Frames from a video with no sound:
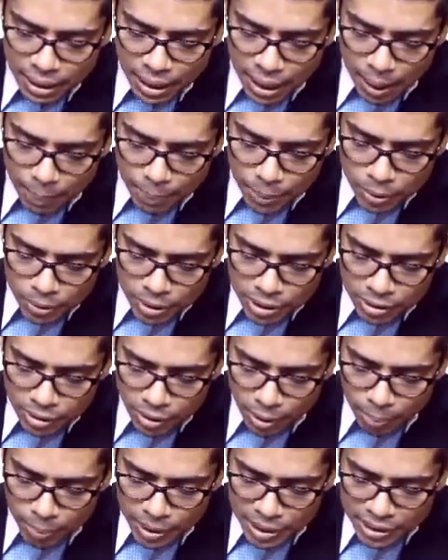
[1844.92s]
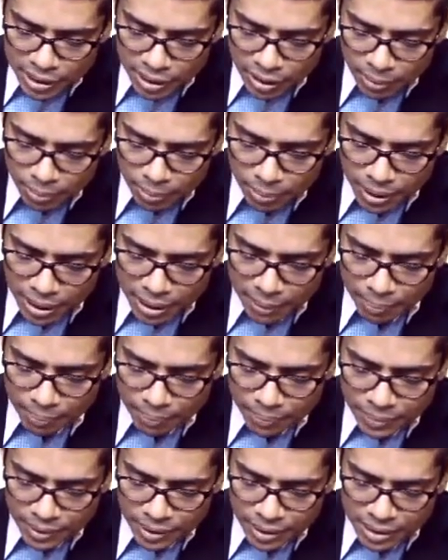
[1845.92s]
up to this completion of
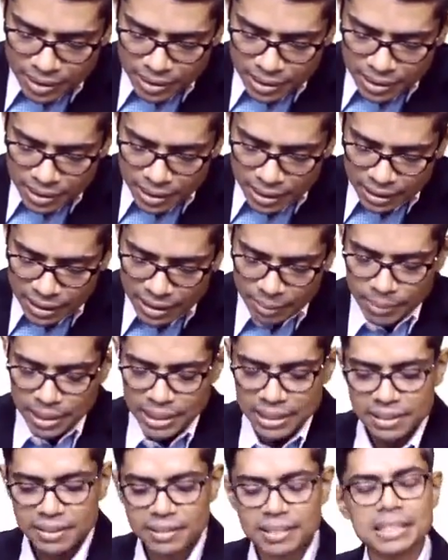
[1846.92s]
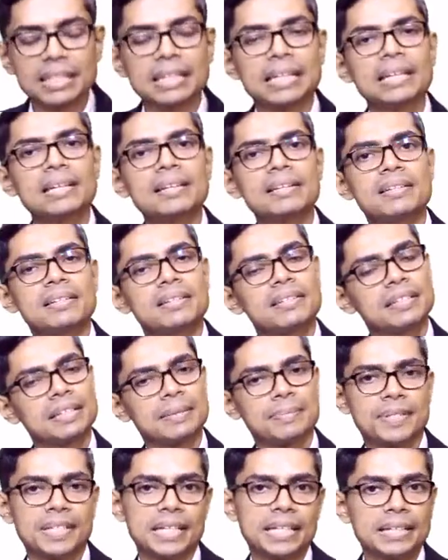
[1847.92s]
REM, this is nothing but a single
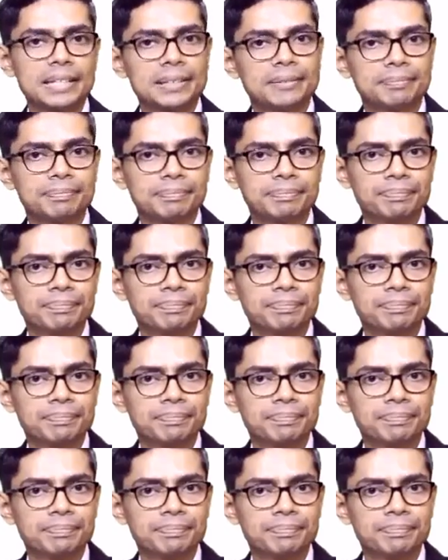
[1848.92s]
sleep cycle.